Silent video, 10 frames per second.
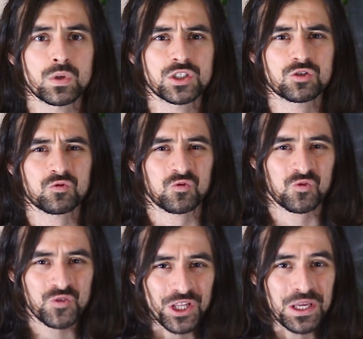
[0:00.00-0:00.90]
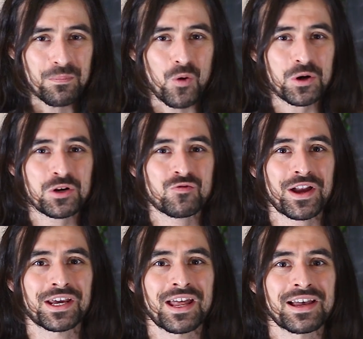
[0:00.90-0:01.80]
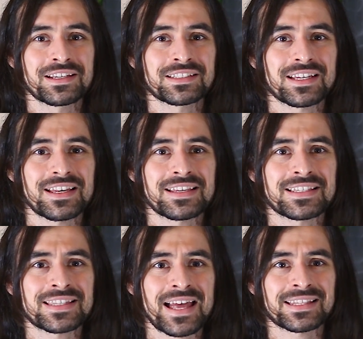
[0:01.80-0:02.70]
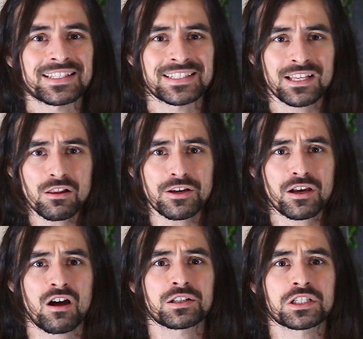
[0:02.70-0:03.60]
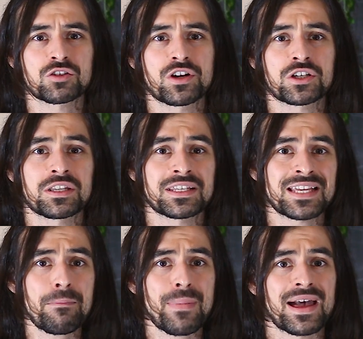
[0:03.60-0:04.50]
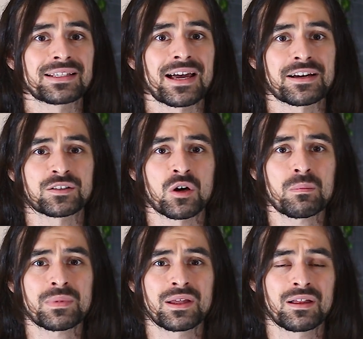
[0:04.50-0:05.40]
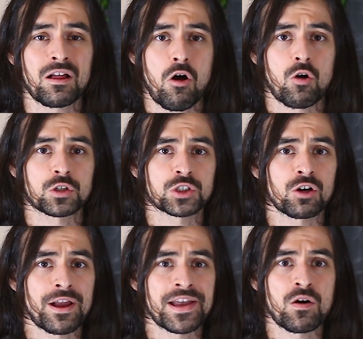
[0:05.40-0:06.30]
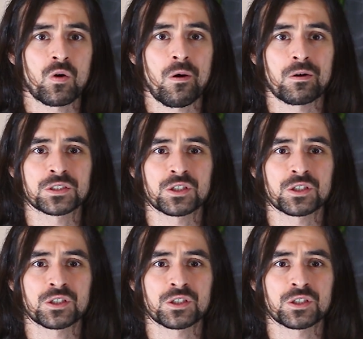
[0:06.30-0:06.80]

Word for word: What's really important to recognize is that the silicate concentration set by a diatom, R star A or R